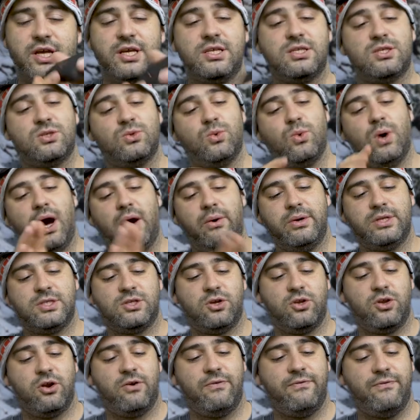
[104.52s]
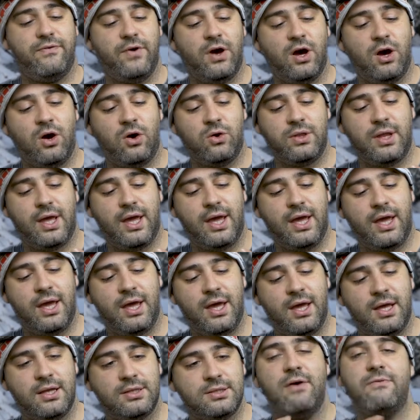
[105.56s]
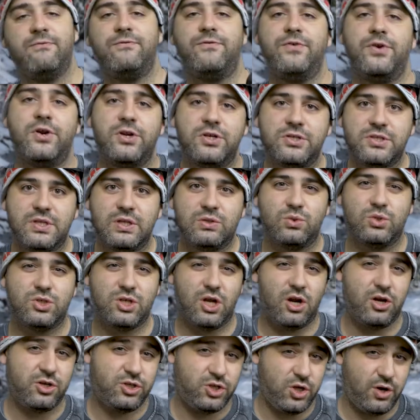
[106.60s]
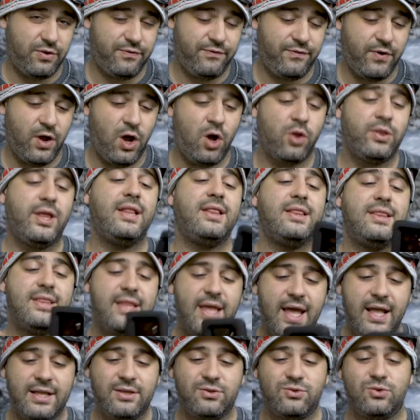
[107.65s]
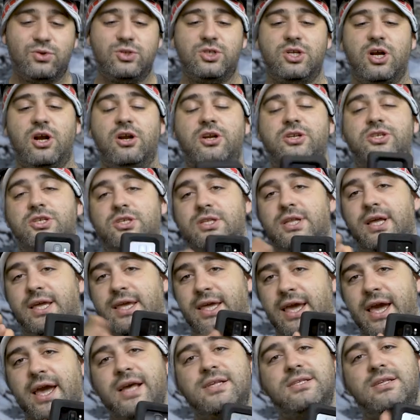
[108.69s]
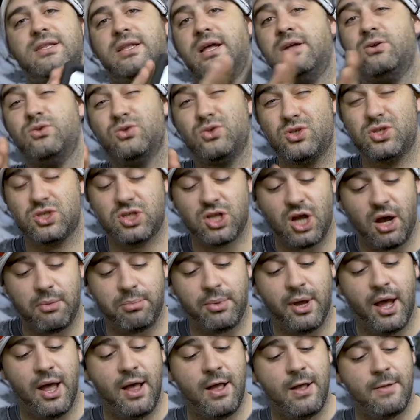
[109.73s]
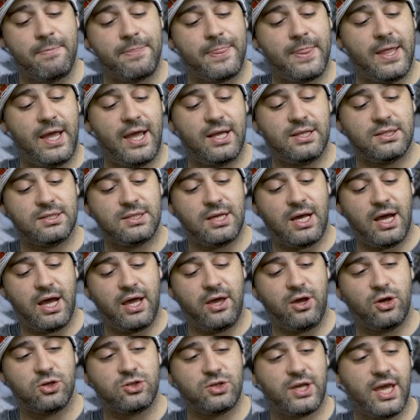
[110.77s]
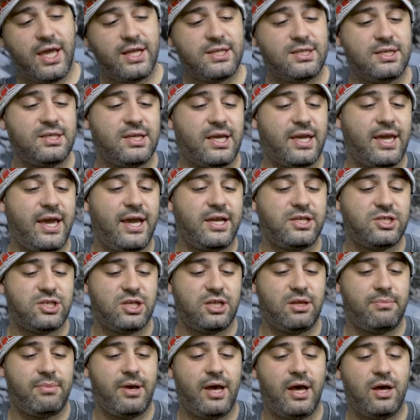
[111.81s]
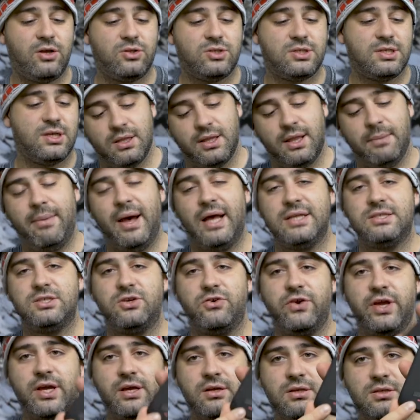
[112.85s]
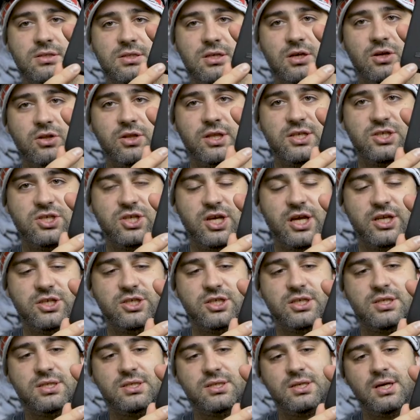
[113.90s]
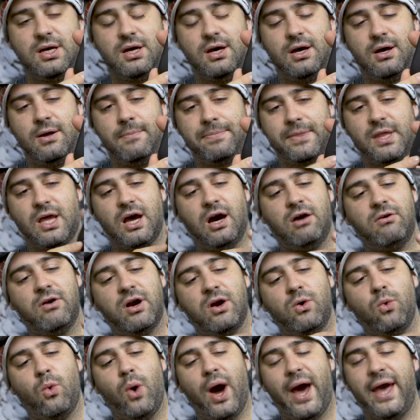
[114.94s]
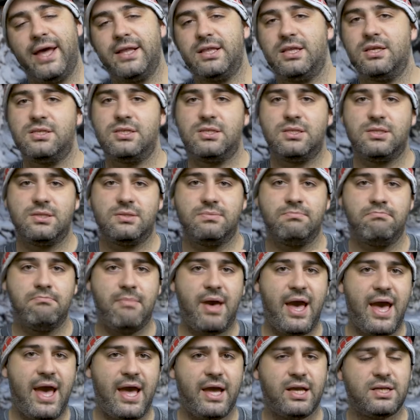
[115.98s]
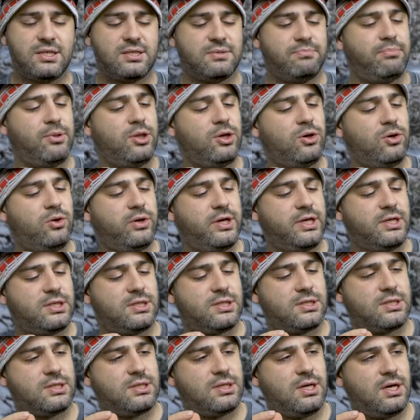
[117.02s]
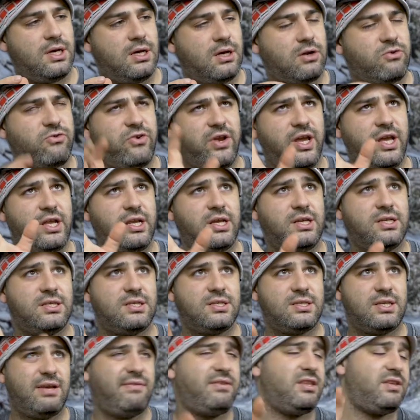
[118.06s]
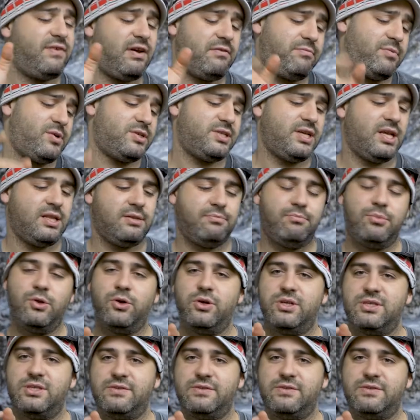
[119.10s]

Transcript: this while it's on your phone, and first it will charge your phone and then it will charge the case and then it will stop. And uh, you also get indication about the battery, so this changes um, color. White is max, blue is uh, green is seventy-five percent, blue